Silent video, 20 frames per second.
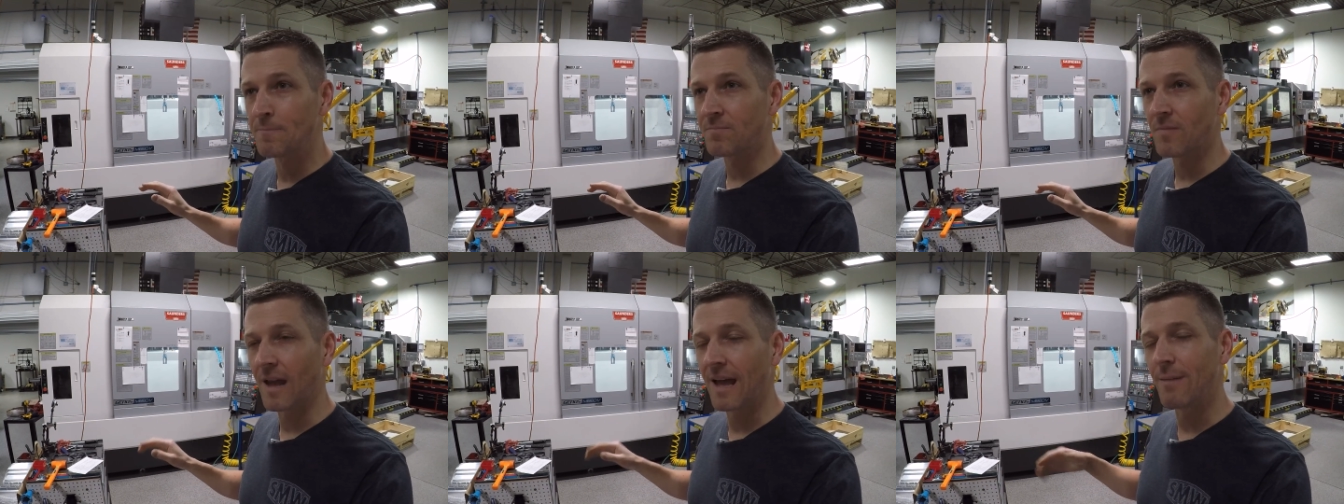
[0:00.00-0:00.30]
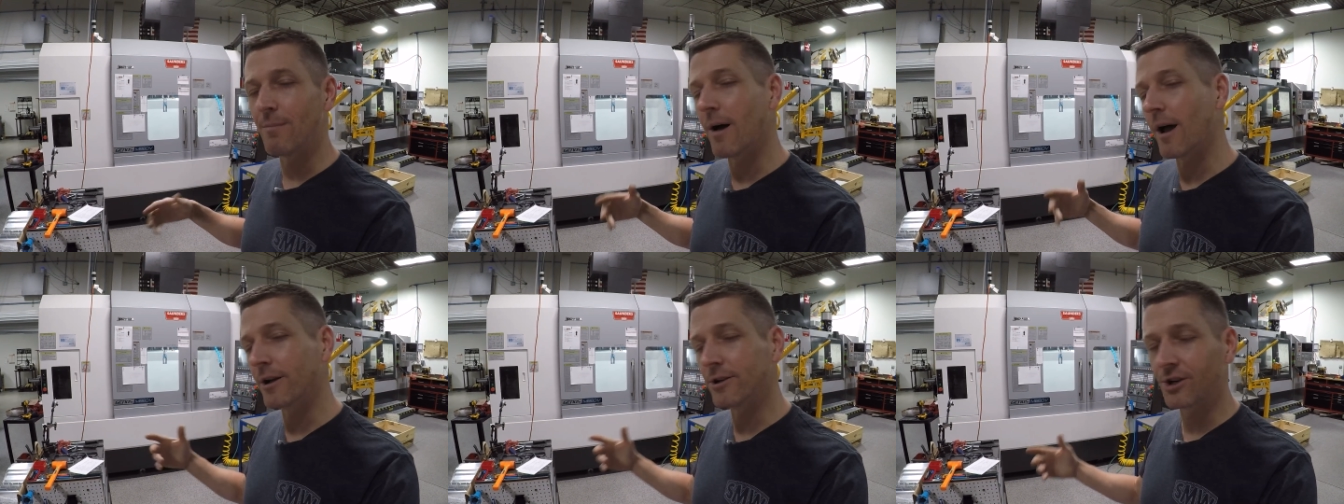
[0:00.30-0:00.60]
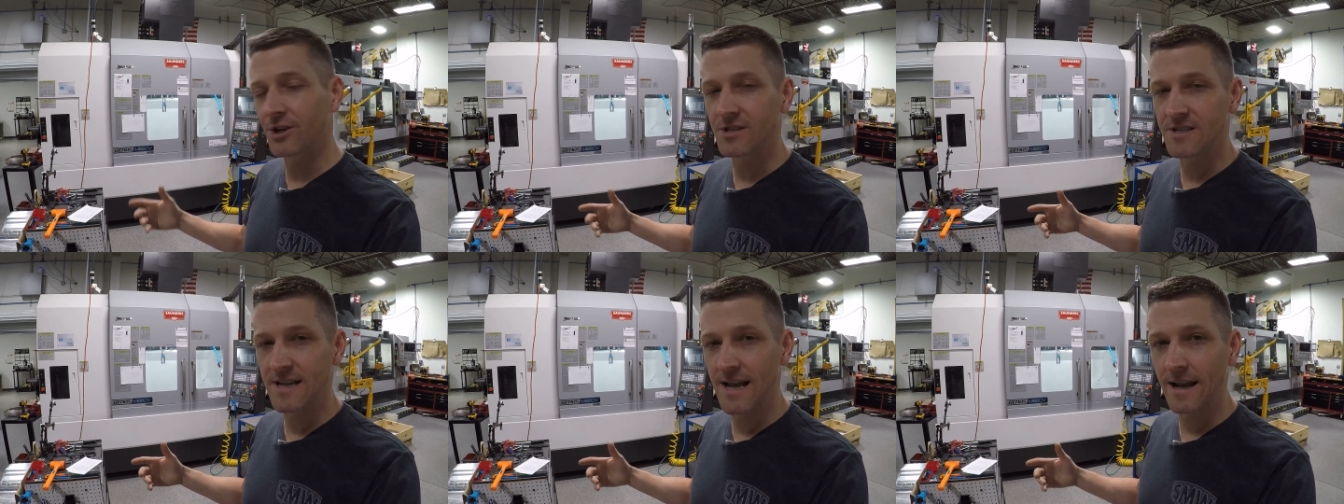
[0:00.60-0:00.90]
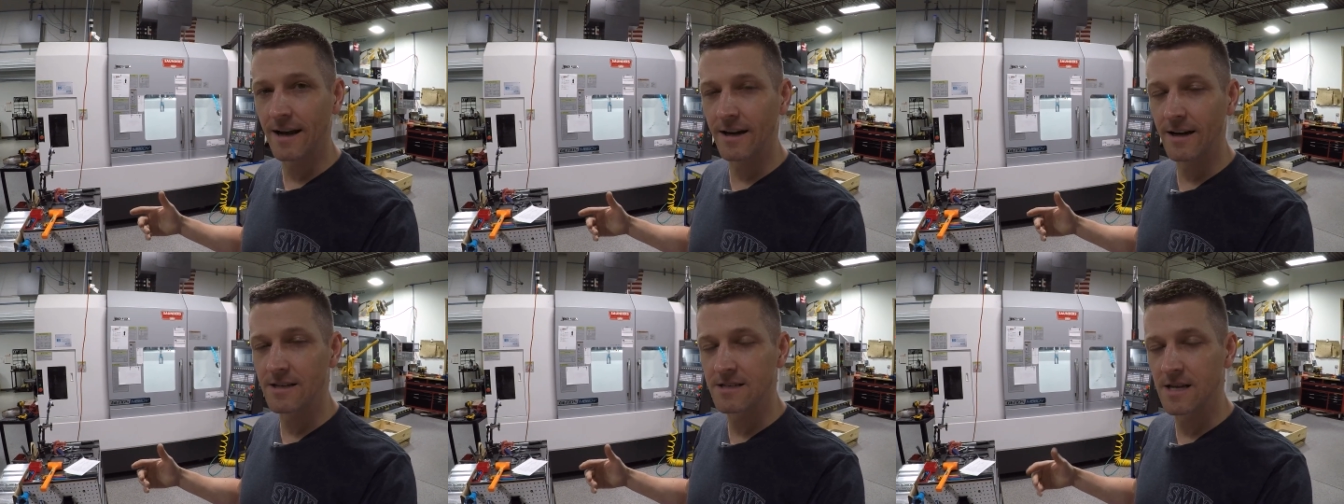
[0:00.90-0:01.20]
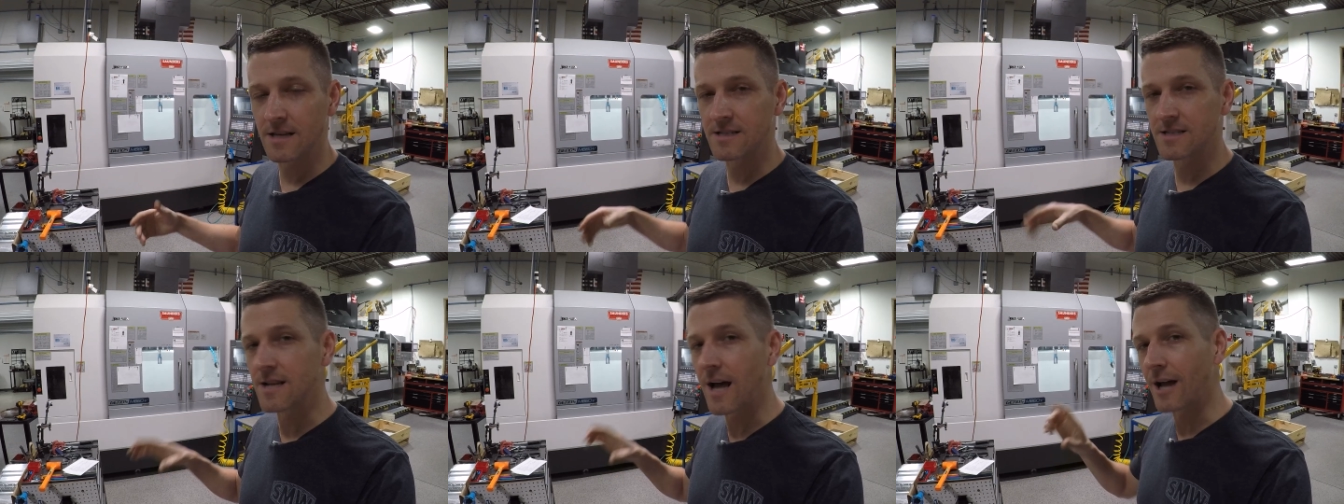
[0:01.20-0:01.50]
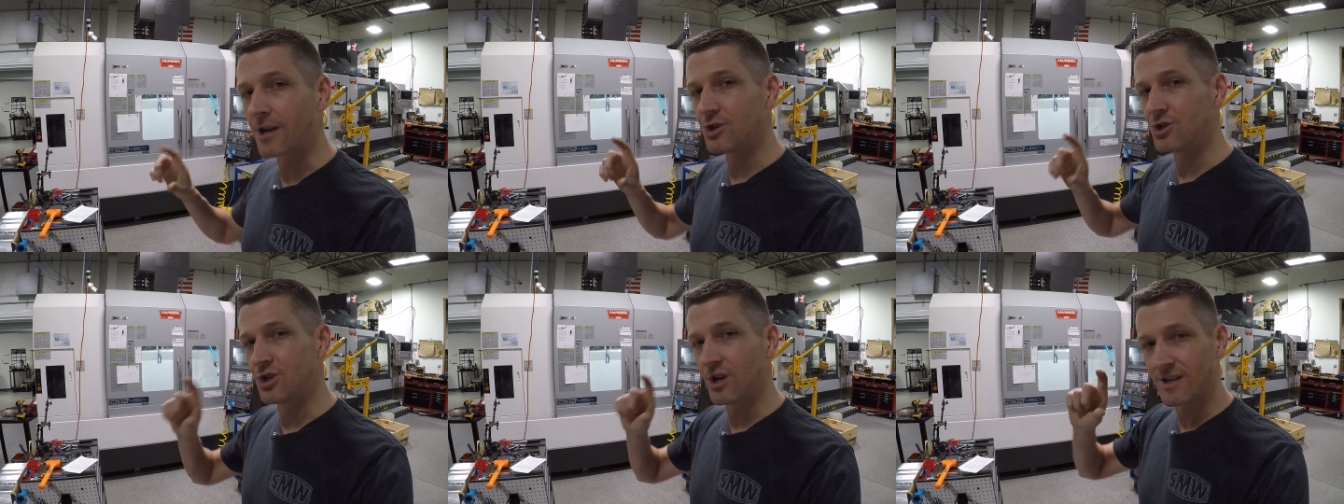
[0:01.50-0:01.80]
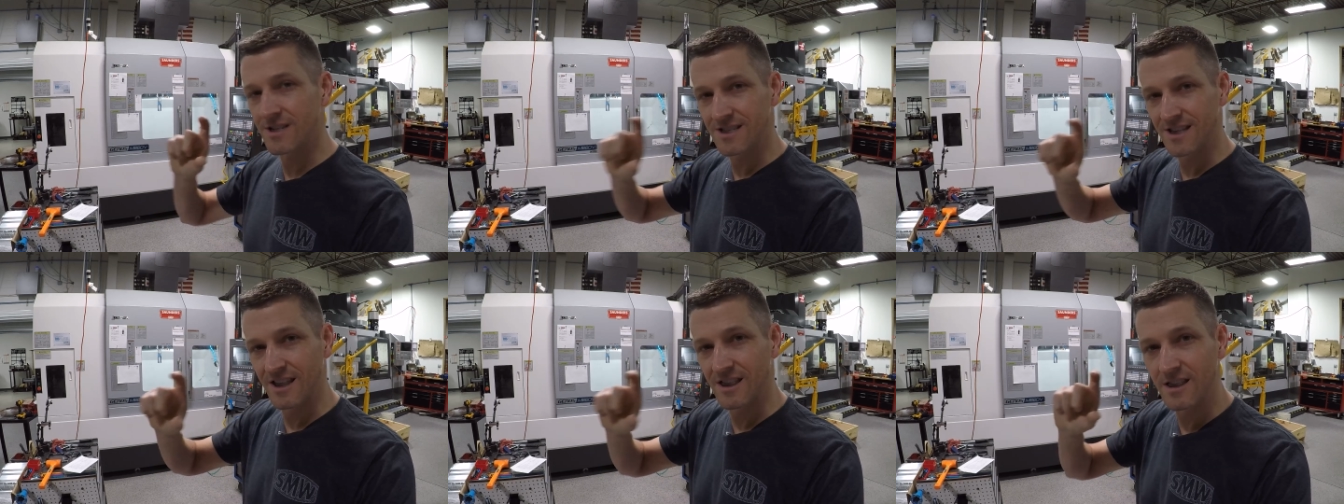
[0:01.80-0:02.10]
And my understanding is it's not
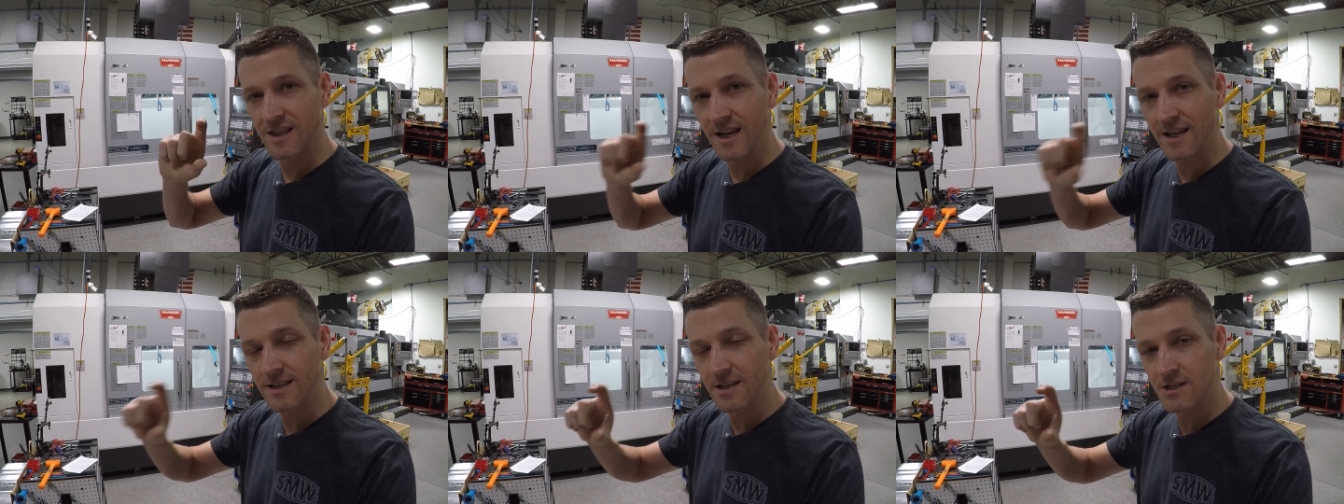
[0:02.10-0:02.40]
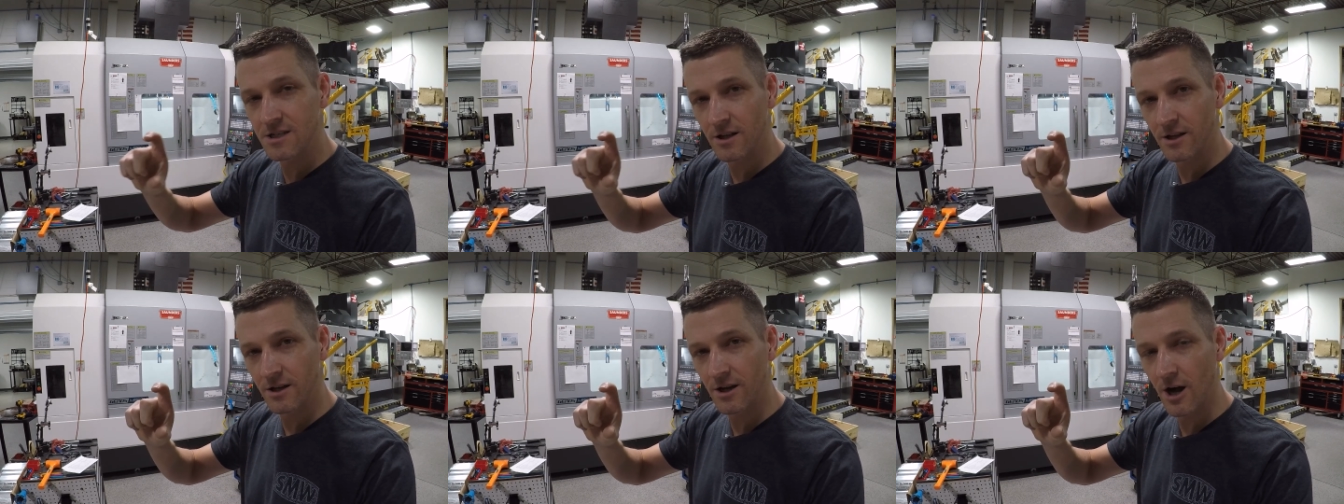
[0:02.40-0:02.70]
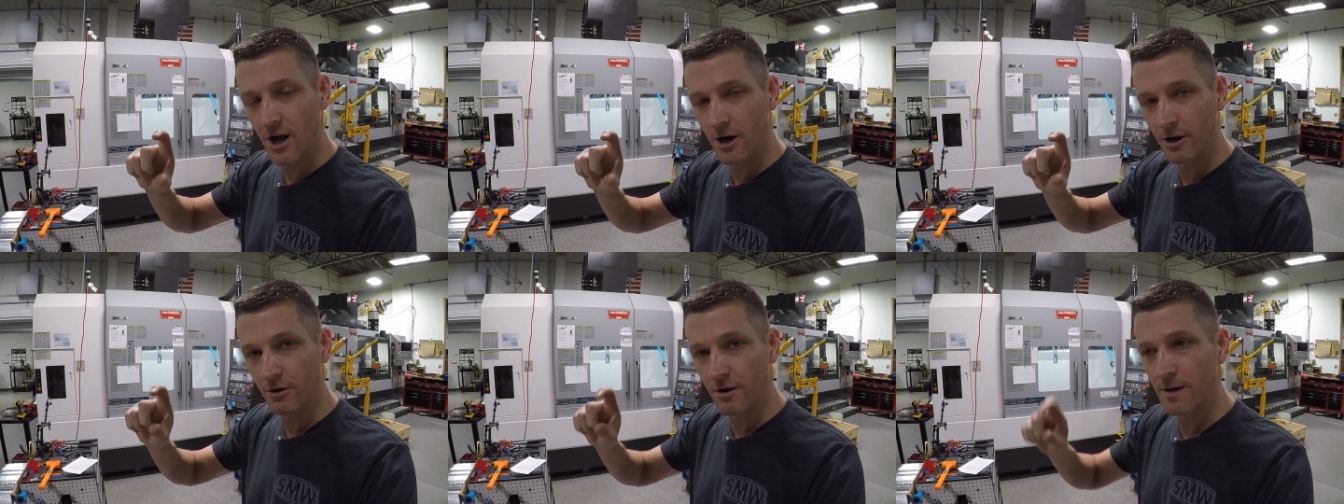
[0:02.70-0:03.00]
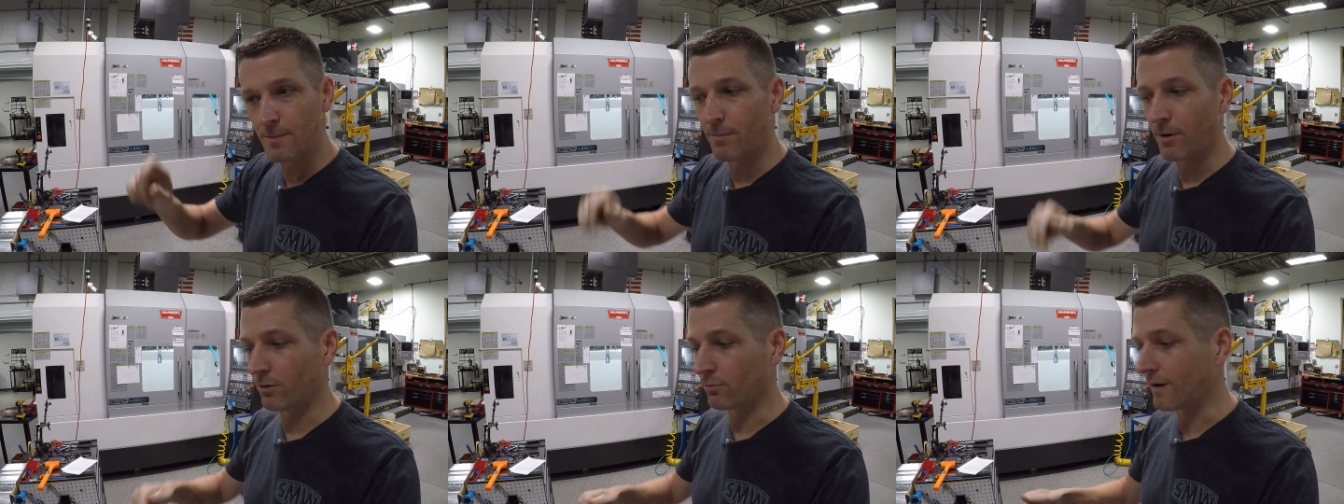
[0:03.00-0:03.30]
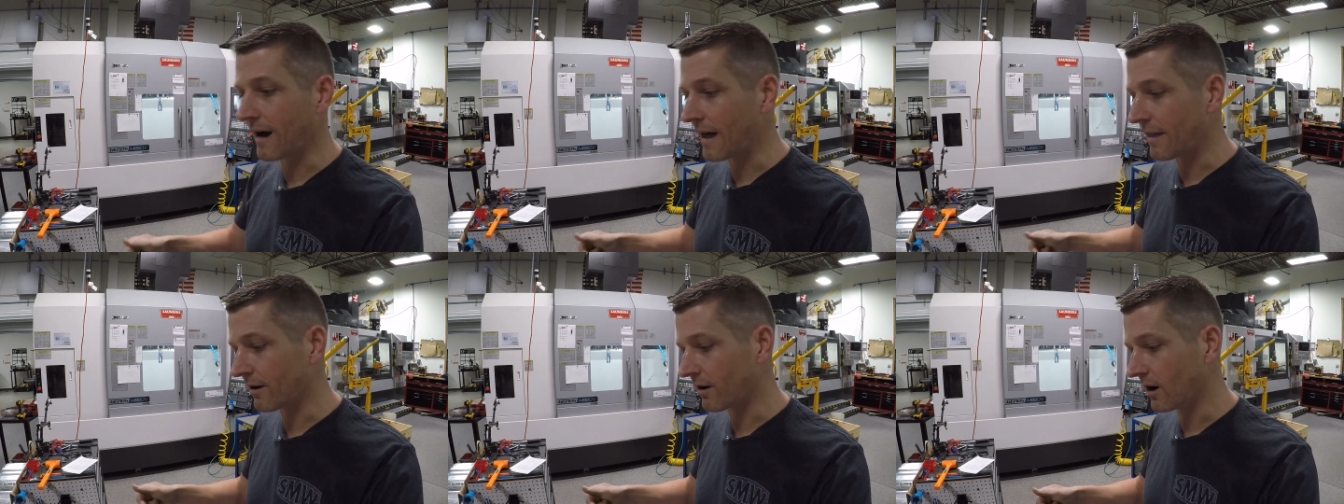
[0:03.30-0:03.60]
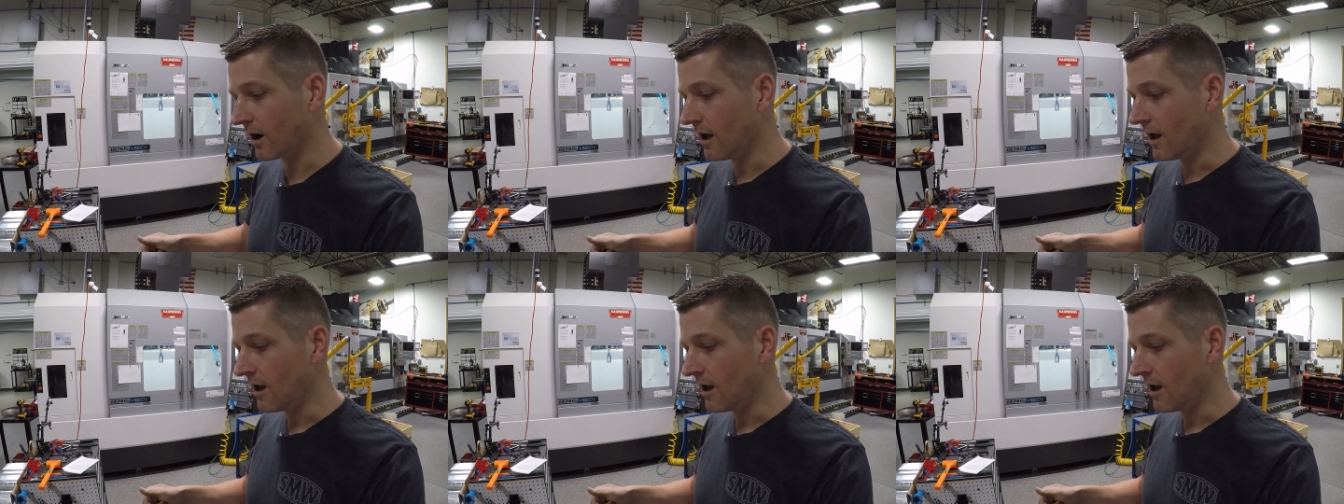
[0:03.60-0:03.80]
just the thickness of the concrete, but rather